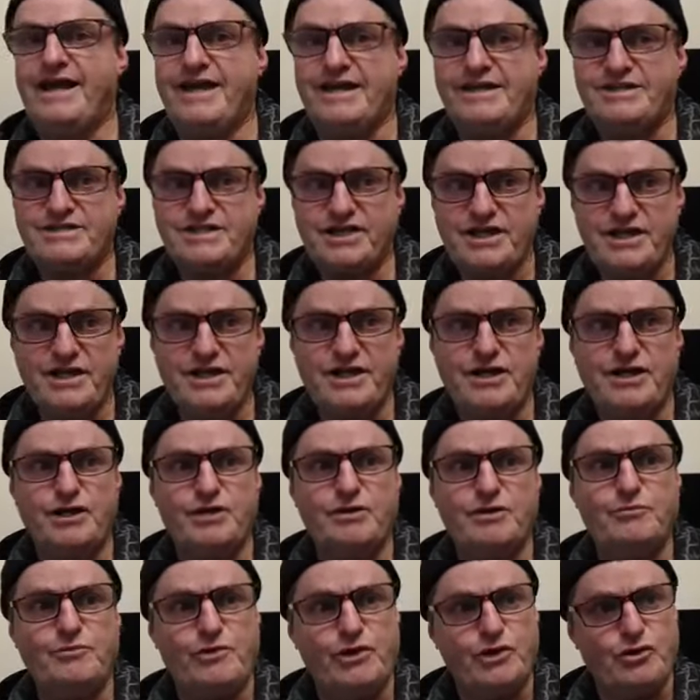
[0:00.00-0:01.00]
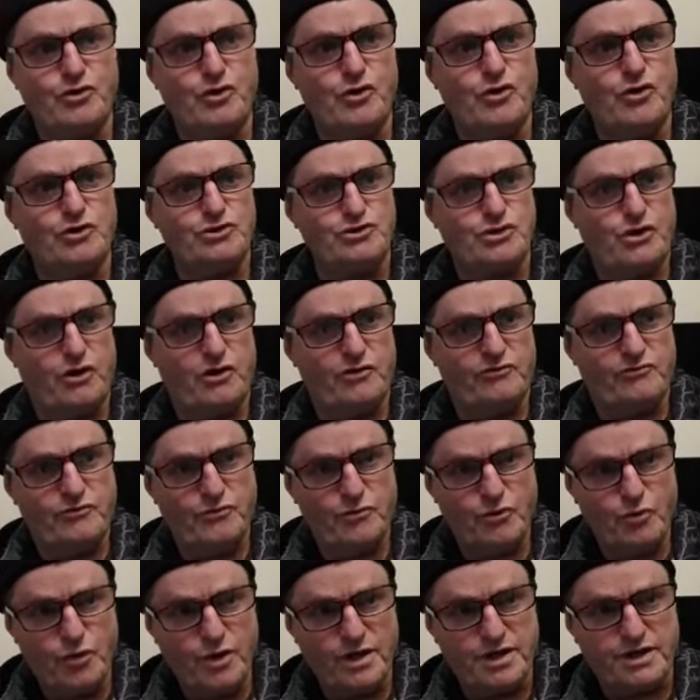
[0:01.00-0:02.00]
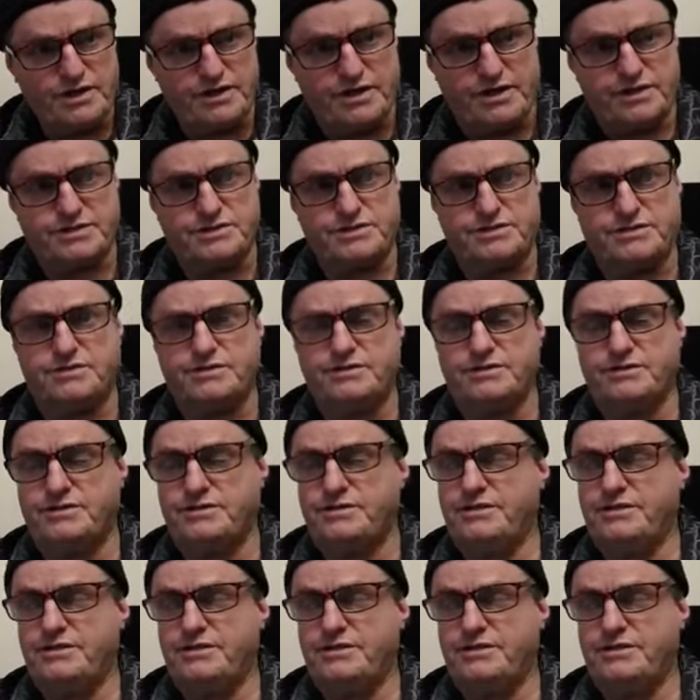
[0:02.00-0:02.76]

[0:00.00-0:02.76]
It's here because of wickedness.